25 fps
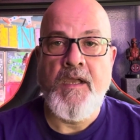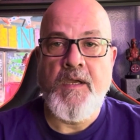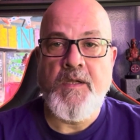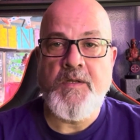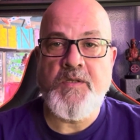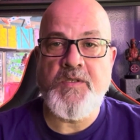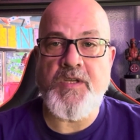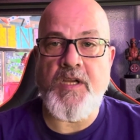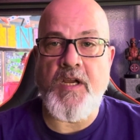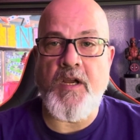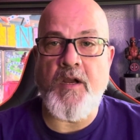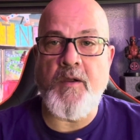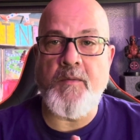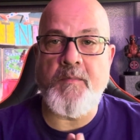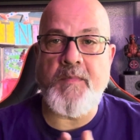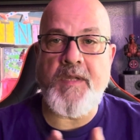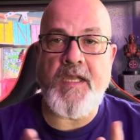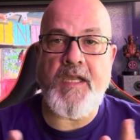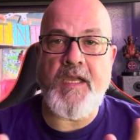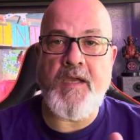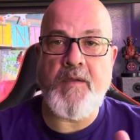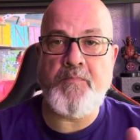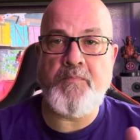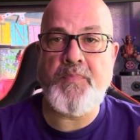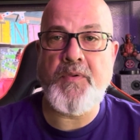
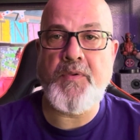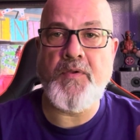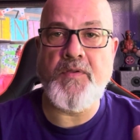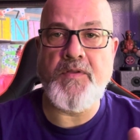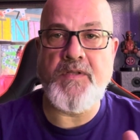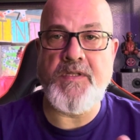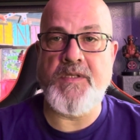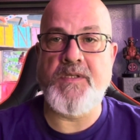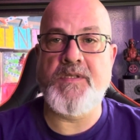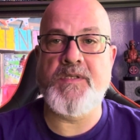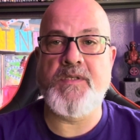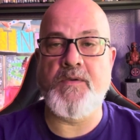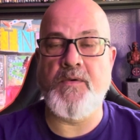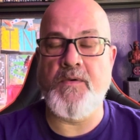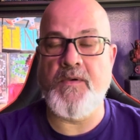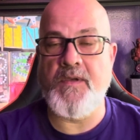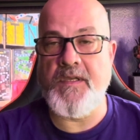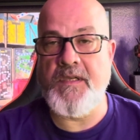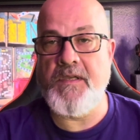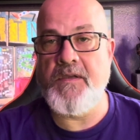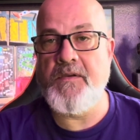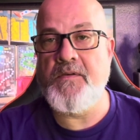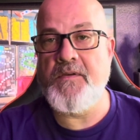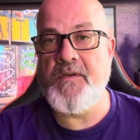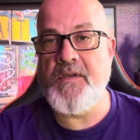Jeremy at Build This
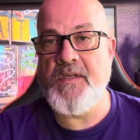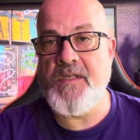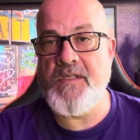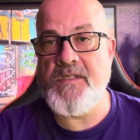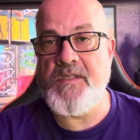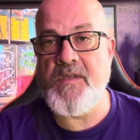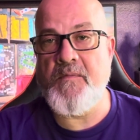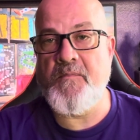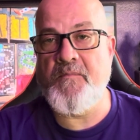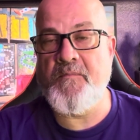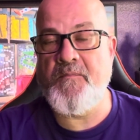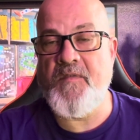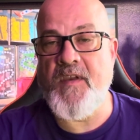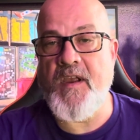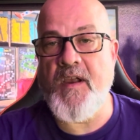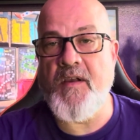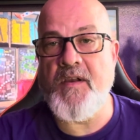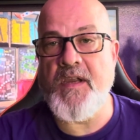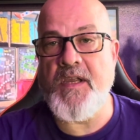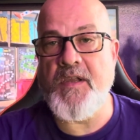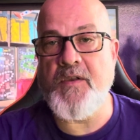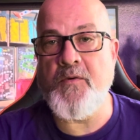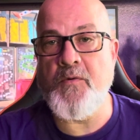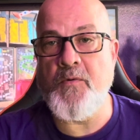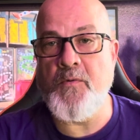Soil is a
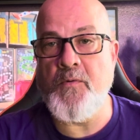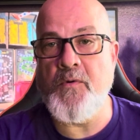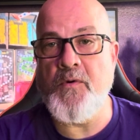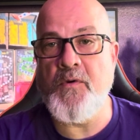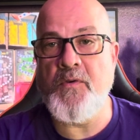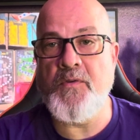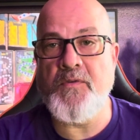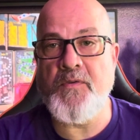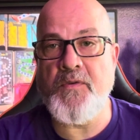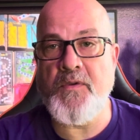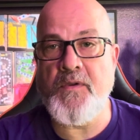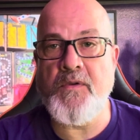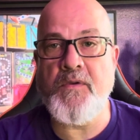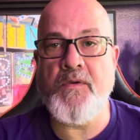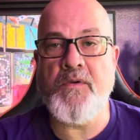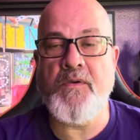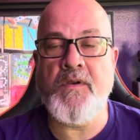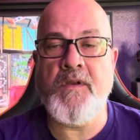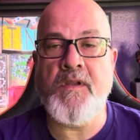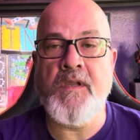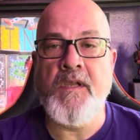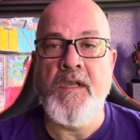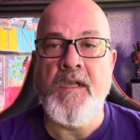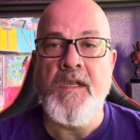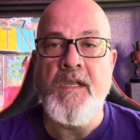very cool dude.
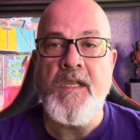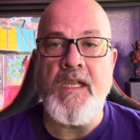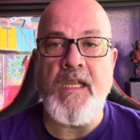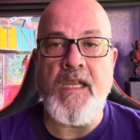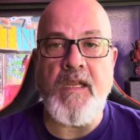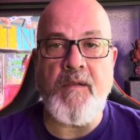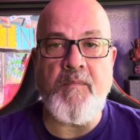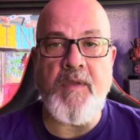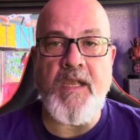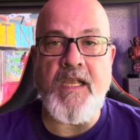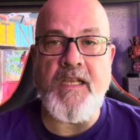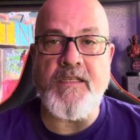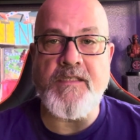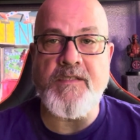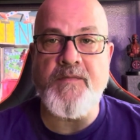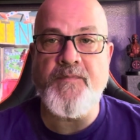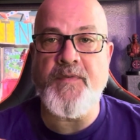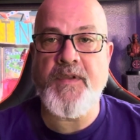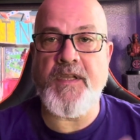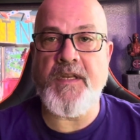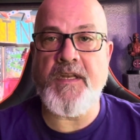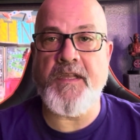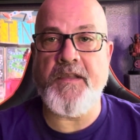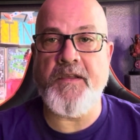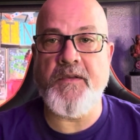He makes
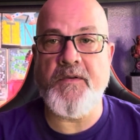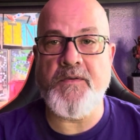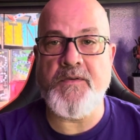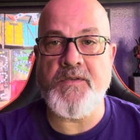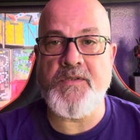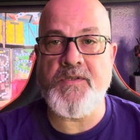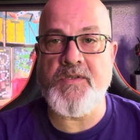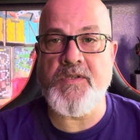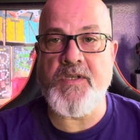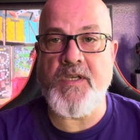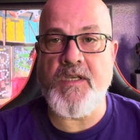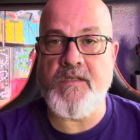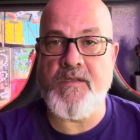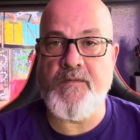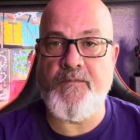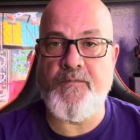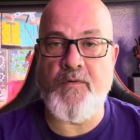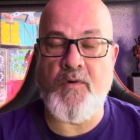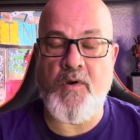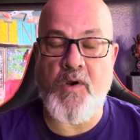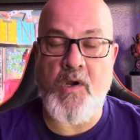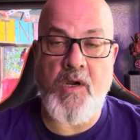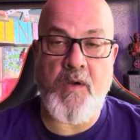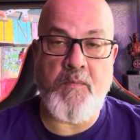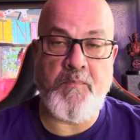videos just
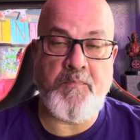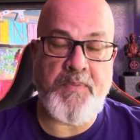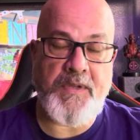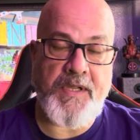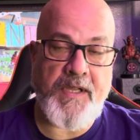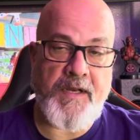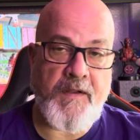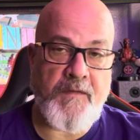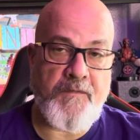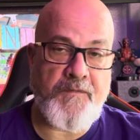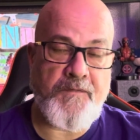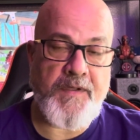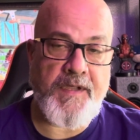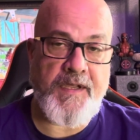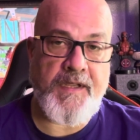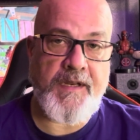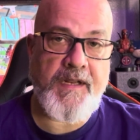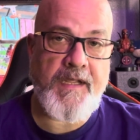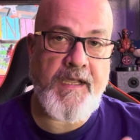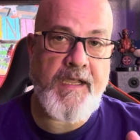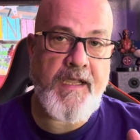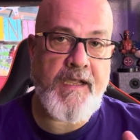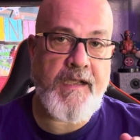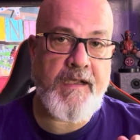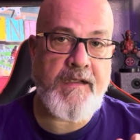for our benefit,
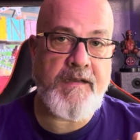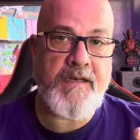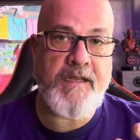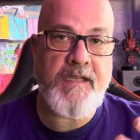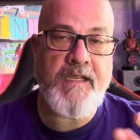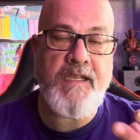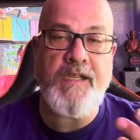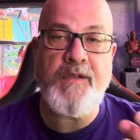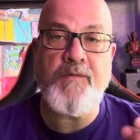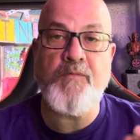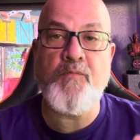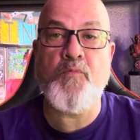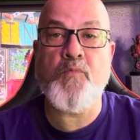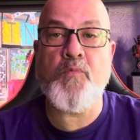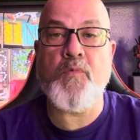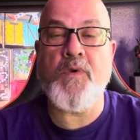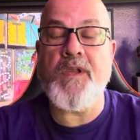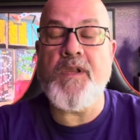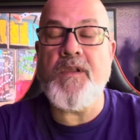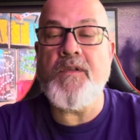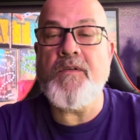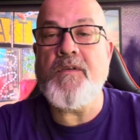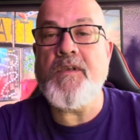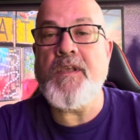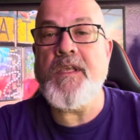and he
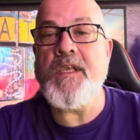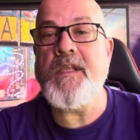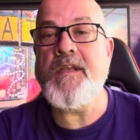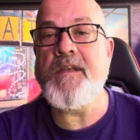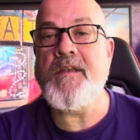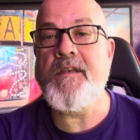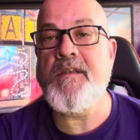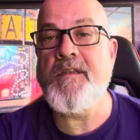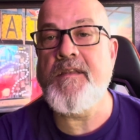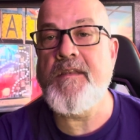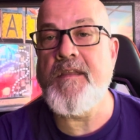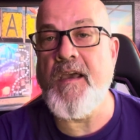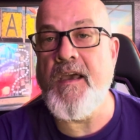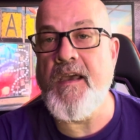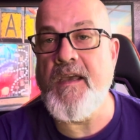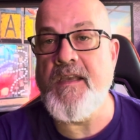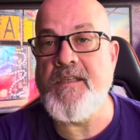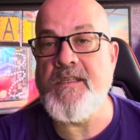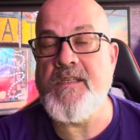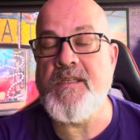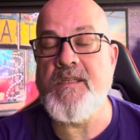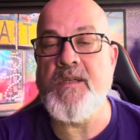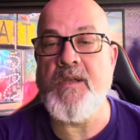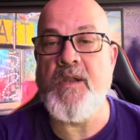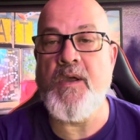really
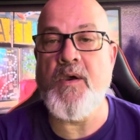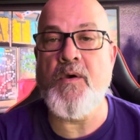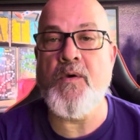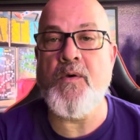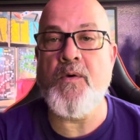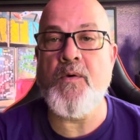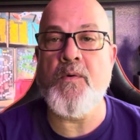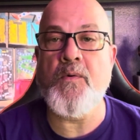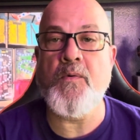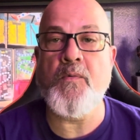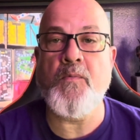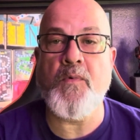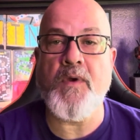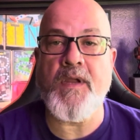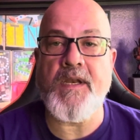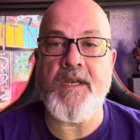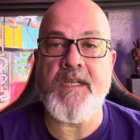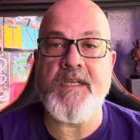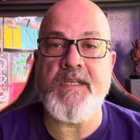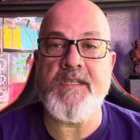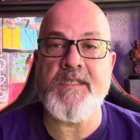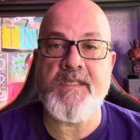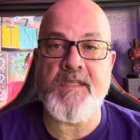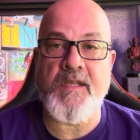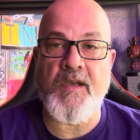does know what
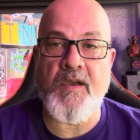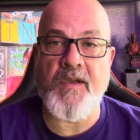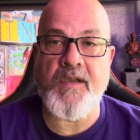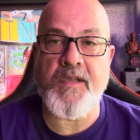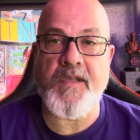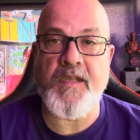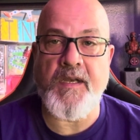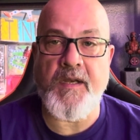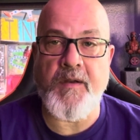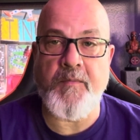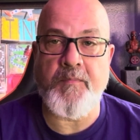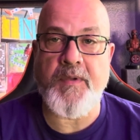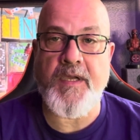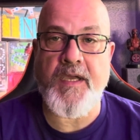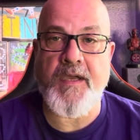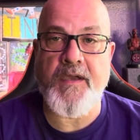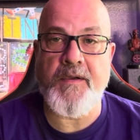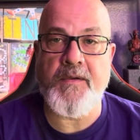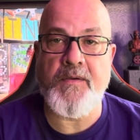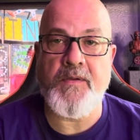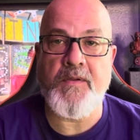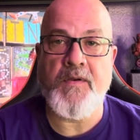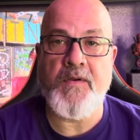he's talking about.